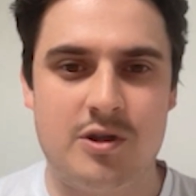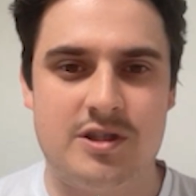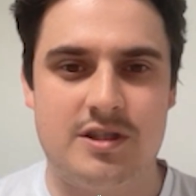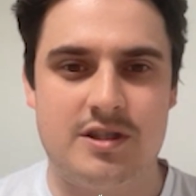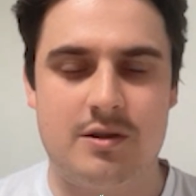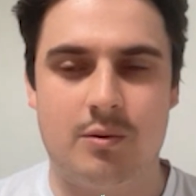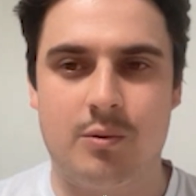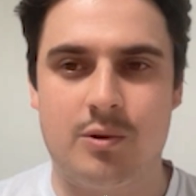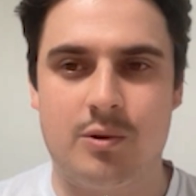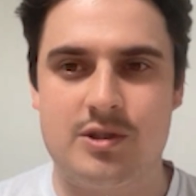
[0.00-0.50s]

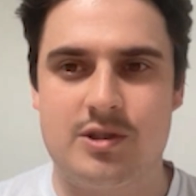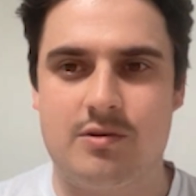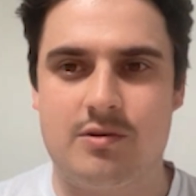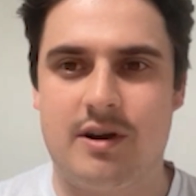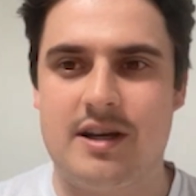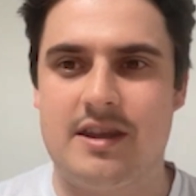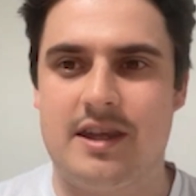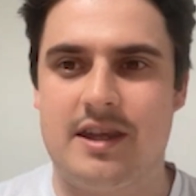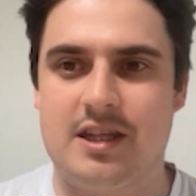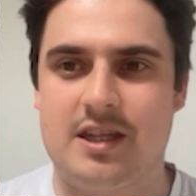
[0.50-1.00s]
Was there
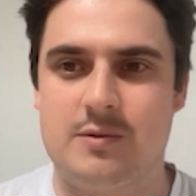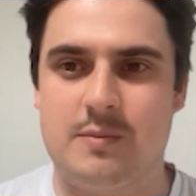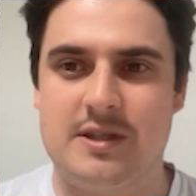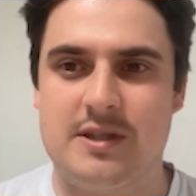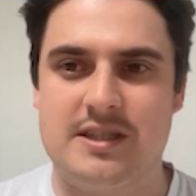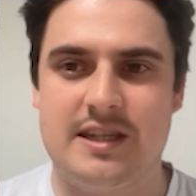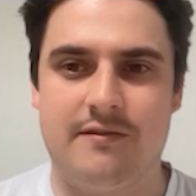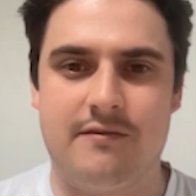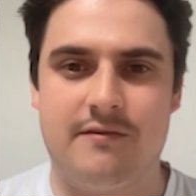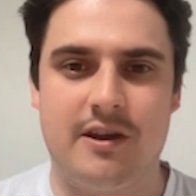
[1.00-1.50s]
anything
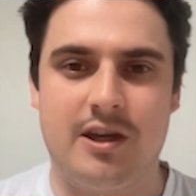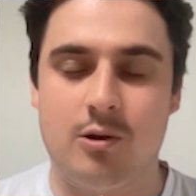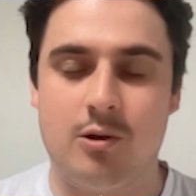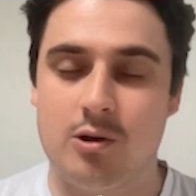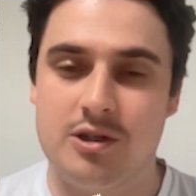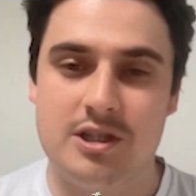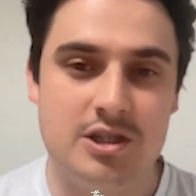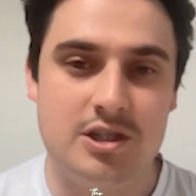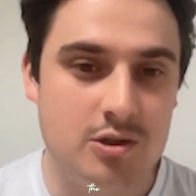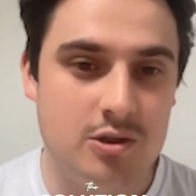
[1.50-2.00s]
specific,
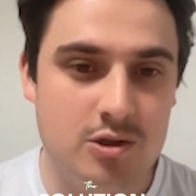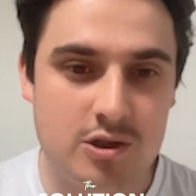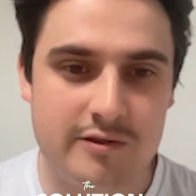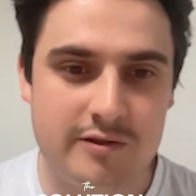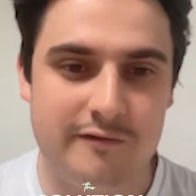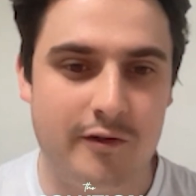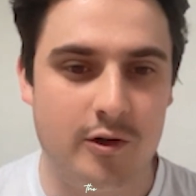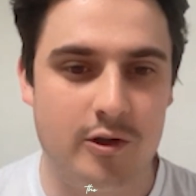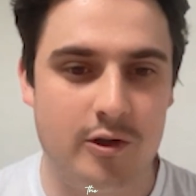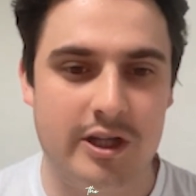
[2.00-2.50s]
or did you
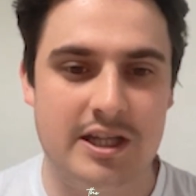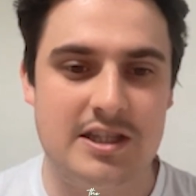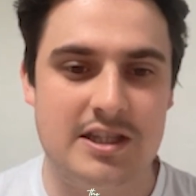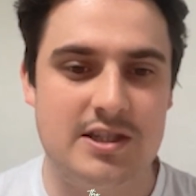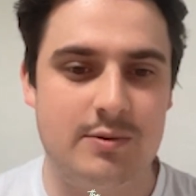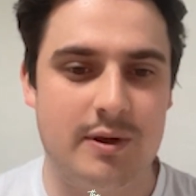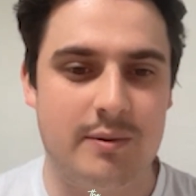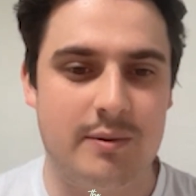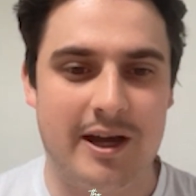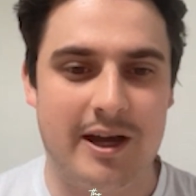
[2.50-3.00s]
just fall
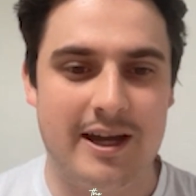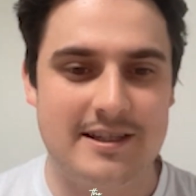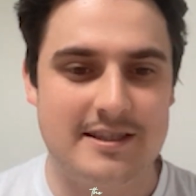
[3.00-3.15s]
into it by